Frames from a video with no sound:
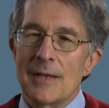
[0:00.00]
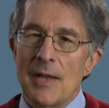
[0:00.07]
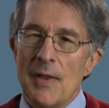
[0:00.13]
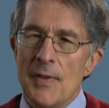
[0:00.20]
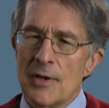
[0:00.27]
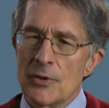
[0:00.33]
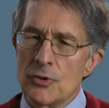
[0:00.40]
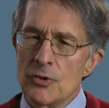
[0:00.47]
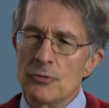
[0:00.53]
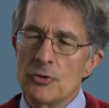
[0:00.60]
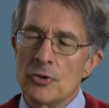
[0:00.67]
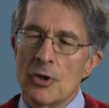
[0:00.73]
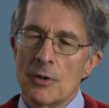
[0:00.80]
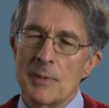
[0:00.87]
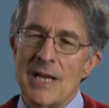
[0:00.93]
there are two
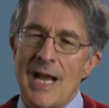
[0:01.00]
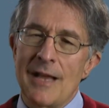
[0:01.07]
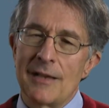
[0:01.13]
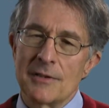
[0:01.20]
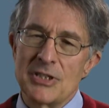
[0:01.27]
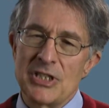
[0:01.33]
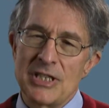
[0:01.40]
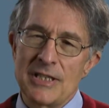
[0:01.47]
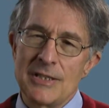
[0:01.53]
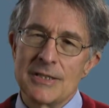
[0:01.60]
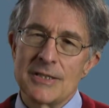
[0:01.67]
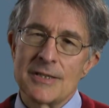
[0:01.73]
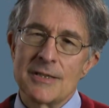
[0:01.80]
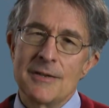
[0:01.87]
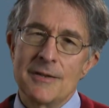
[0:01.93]

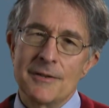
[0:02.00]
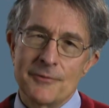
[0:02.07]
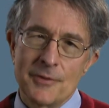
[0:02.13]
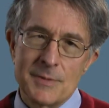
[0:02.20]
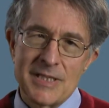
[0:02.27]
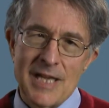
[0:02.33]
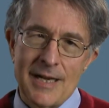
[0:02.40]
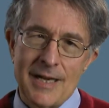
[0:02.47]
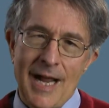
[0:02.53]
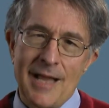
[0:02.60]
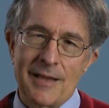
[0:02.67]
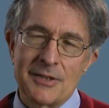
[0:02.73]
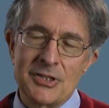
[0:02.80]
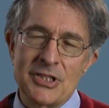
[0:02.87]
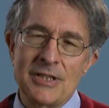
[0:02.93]
terminologies from
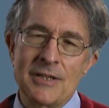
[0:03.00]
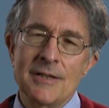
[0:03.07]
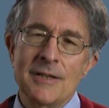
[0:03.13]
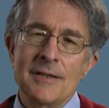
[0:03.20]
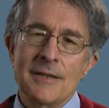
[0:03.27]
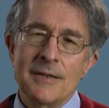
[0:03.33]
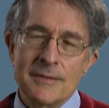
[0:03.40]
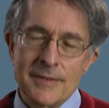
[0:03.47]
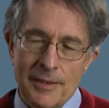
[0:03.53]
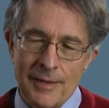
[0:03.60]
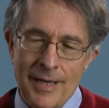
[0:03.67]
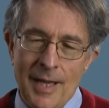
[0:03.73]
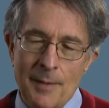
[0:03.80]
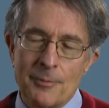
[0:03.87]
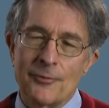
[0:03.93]
psychology that are
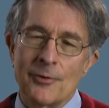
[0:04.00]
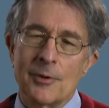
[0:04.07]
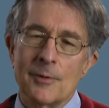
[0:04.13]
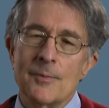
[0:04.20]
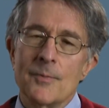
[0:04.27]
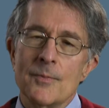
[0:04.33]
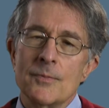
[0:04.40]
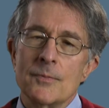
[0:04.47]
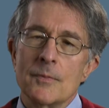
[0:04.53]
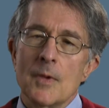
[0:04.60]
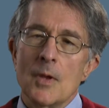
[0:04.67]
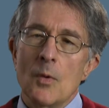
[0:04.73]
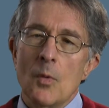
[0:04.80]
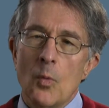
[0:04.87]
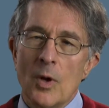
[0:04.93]
helpful.
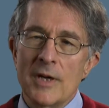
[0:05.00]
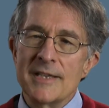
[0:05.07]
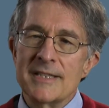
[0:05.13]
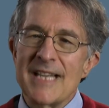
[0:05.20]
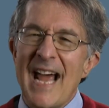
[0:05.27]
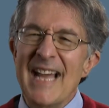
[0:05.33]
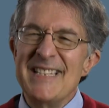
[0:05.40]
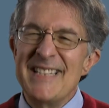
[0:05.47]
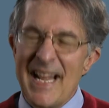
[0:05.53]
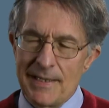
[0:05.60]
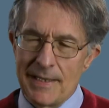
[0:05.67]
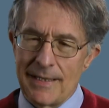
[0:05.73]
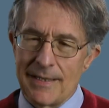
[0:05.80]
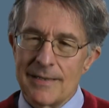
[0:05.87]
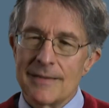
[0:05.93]
One is
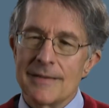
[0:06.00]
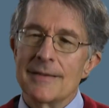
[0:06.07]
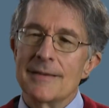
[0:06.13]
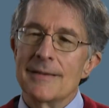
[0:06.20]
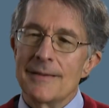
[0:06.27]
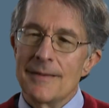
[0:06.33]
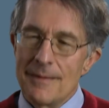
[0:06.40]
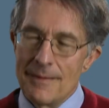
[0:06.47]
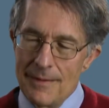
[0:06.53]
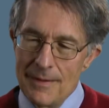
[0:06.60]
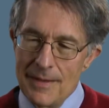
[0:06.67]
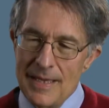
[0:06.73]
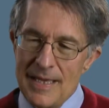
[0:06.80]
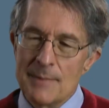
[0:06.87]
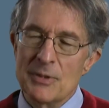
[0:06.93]
eidetic
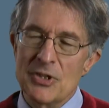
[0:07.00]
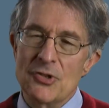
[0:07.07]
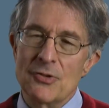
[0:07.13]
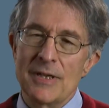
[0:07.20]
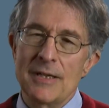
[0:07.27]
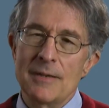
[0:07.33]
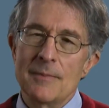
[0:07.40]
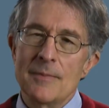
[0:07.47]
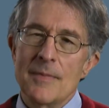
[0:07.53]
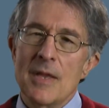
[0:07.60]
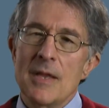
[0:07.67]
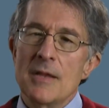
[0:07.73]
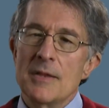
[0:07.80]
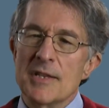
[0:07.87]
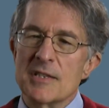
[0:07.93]
imagery.
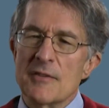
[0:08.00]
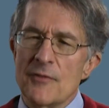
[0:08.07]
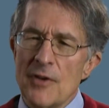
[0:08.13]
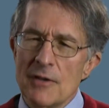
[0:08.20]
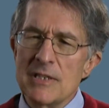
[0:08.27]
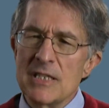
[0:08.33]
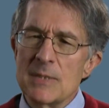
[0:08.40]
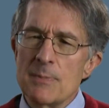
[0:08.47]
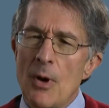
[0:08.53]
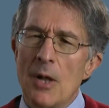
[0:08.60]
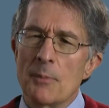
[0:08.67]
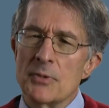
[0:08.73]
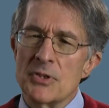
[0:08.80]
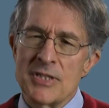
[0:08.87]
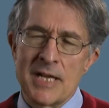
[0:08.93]
There's a very small
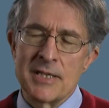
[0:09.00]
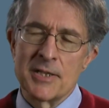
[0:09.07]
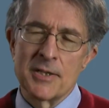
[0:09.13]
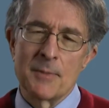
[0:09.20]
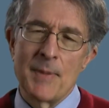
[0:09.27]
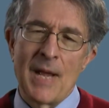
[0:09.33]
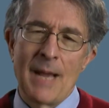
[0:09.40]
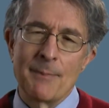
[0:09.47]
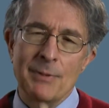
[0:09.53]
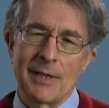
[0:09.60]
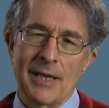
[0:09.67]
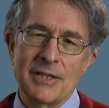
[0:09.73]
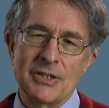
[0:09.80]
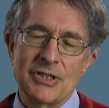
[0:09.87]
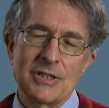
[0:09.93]
percentage of the
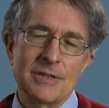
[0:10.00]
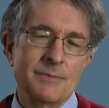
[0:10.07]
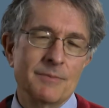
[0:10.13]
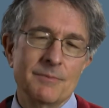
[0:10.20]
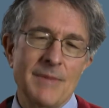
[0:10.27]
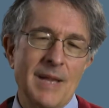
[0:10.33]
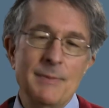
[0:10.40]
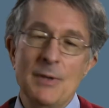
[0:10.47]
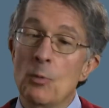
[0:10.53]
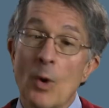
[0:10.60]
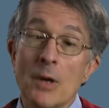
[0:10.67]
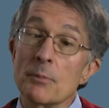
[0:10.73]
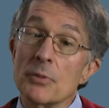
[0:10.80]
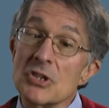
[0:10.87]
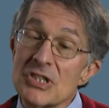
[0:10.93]
population, maybe
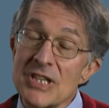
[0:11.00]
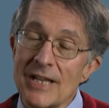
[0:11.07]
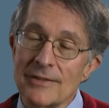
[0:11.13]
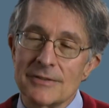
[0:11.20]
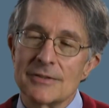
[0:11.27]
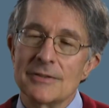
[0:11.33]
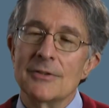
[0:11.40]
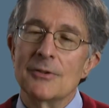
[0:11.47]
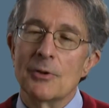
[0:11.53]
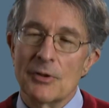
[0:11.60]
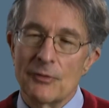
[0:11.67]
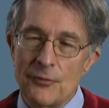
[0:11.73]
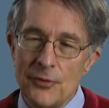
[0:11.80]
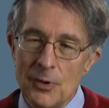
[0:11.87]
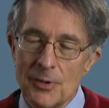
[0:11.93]
1% or
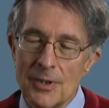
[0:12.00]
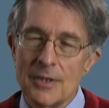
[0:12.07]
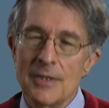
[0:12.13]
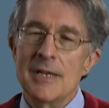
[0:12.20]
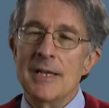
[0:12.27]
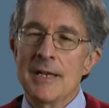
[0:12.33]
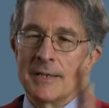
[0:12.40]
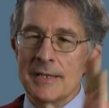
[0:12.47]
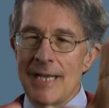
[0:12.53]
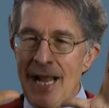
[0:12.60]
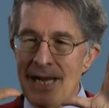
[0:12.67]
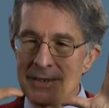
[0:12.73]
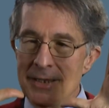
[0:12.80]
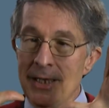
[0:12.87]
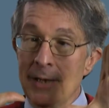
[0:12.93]
fewer, that
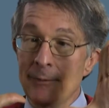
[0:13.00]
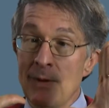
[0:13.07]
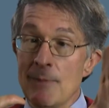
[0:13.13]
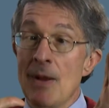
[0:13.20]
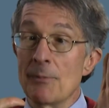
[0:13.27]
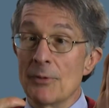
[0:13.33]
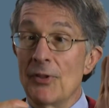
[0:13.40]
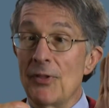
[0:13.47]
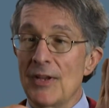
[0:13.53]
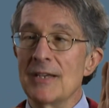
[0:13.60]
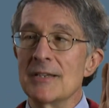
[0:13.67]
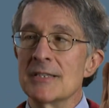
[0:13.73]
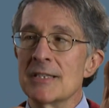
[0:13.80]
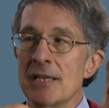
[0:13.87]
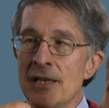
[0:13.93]
actually can remember
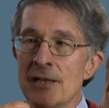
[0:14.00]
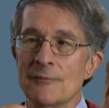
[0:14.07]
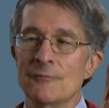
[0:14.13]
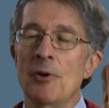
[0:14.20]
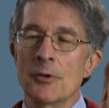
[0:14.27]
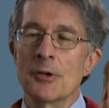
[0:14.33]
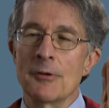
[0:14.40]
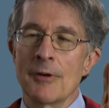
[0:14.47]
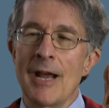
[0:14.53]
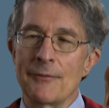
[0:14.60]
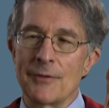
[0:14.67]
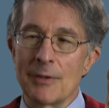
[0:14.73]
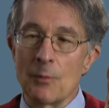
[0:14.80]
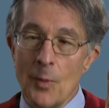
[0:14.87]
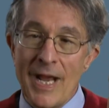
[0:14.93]
things in a
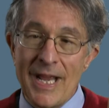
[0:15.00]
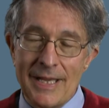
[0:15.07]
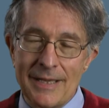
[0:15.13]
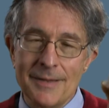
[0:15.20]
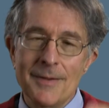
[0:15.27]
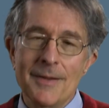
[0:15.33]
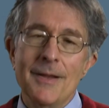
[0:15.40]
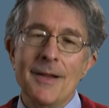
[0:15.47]
photographic way.